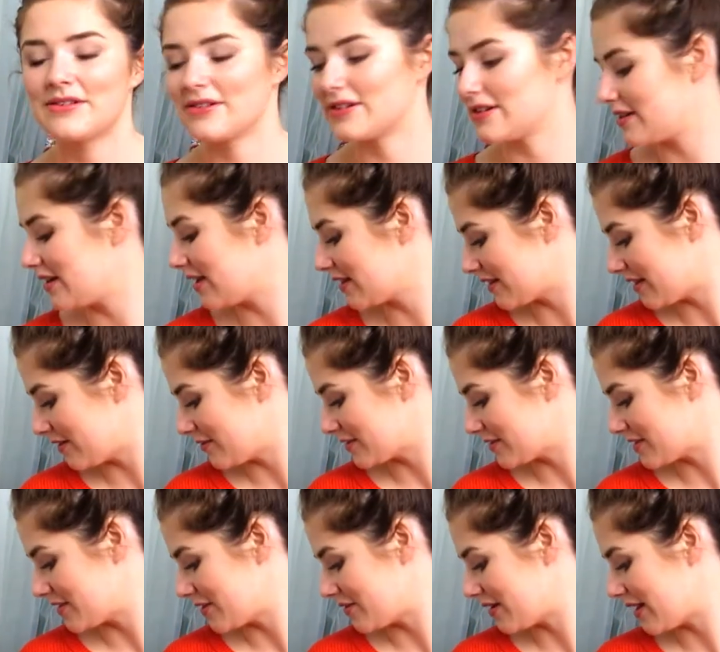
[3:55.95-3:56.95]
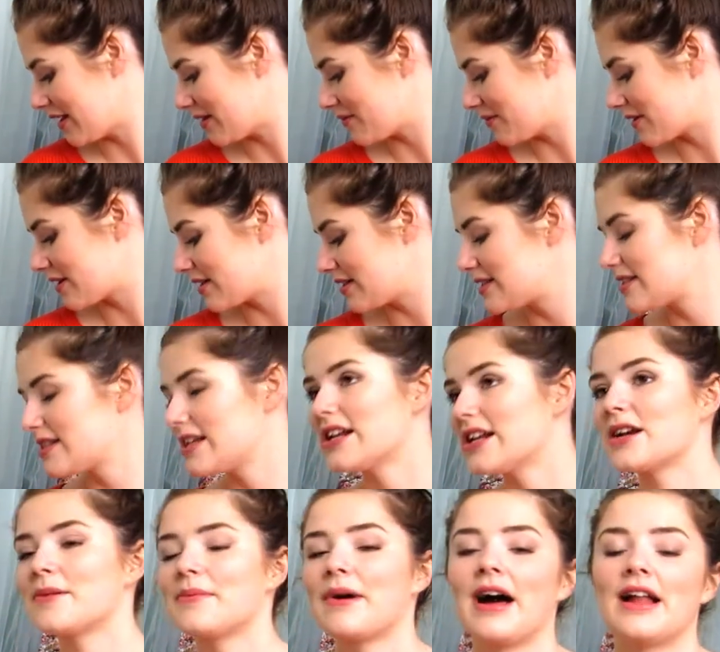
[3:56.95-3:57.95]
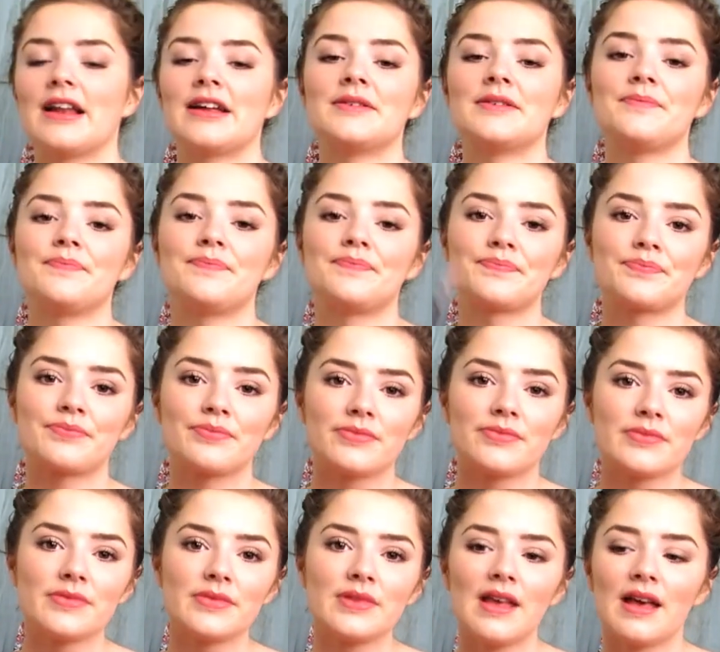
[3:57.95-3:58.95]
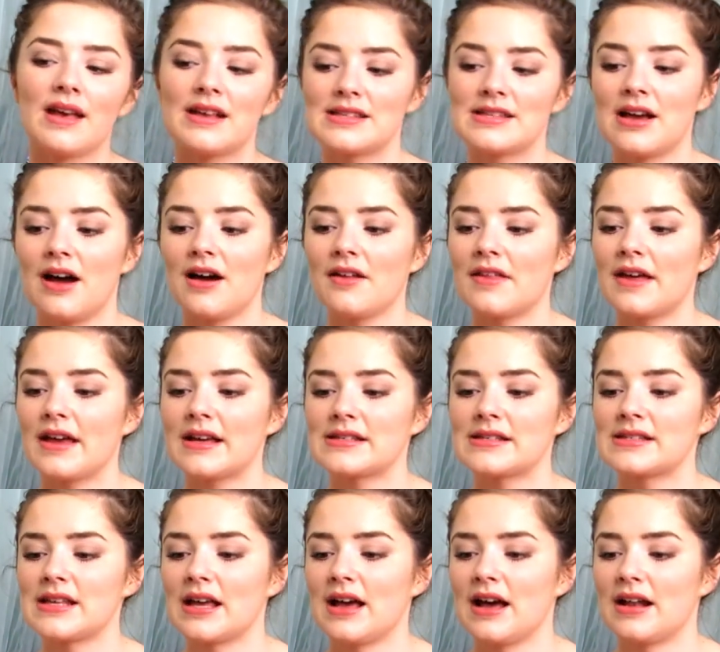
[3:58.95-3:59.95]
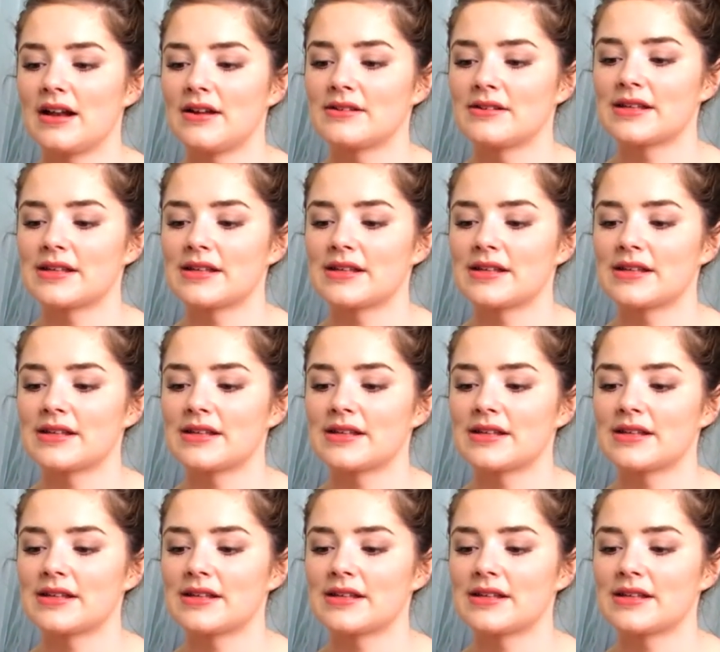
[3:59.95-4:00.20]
or not those two, that concealer palette, I saw this and I